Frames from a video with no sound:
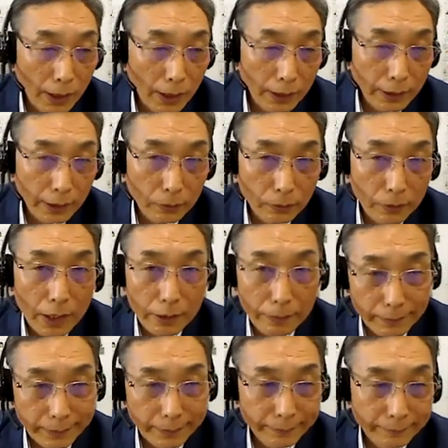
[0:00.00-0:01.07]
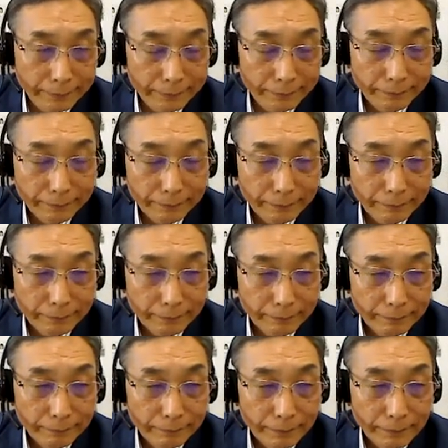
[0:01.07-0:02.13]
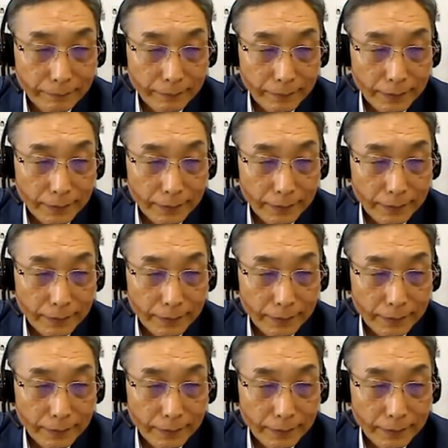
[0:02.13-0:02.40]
they continue to explain